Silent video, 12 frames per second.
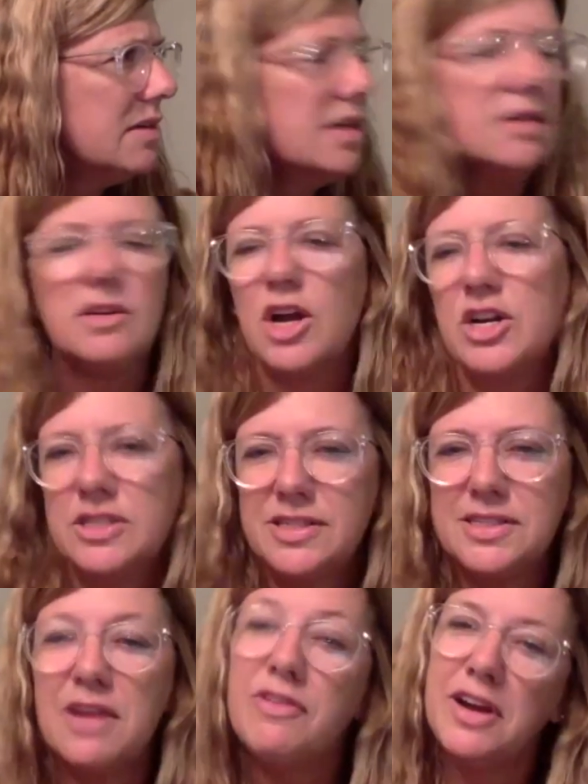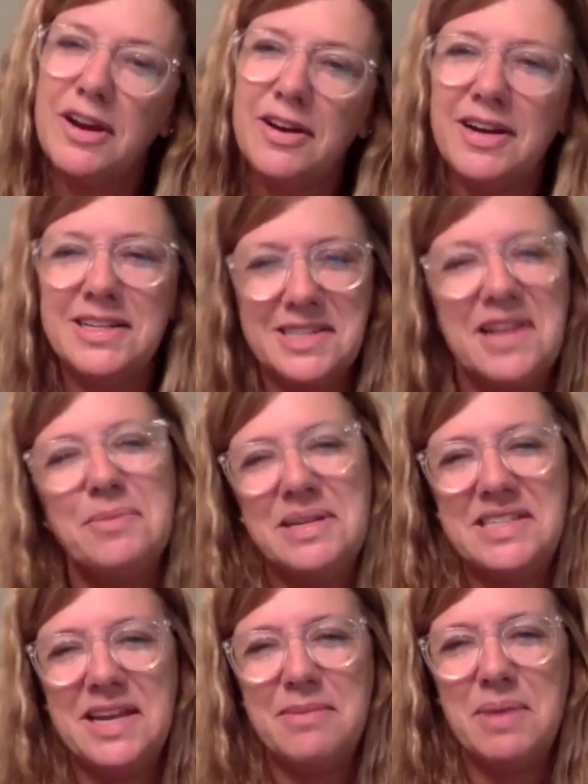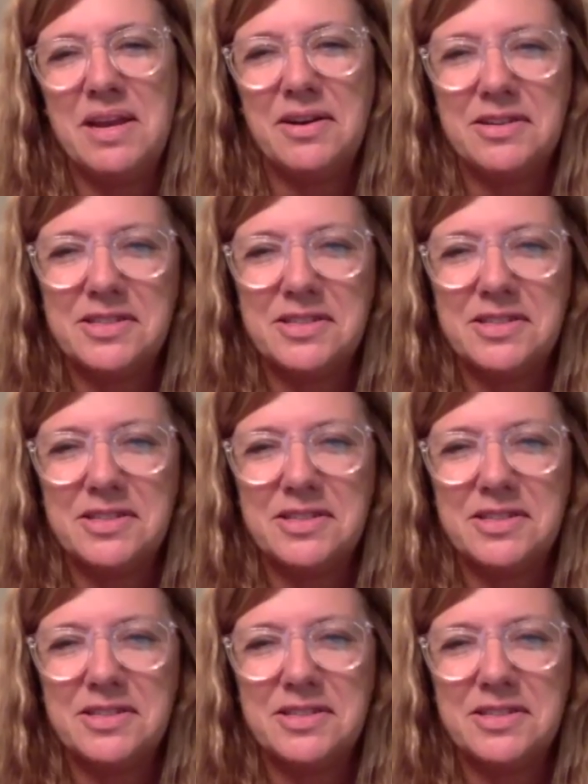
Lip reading: Curtis is over here. He's telling me 10 meters.